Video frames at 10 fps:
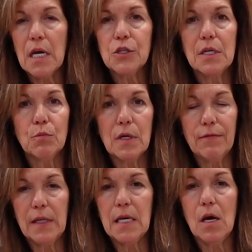touching
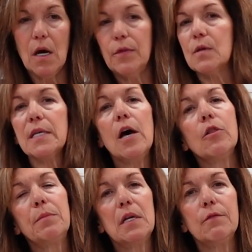briefly on those
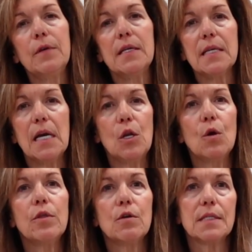health benefits, I
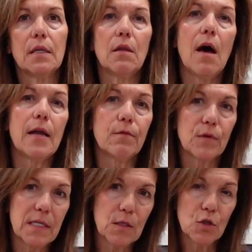know there's a lot of
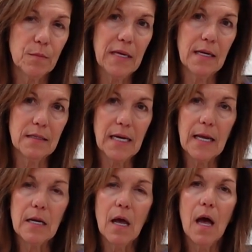research being
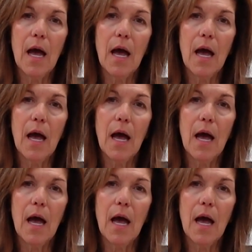done.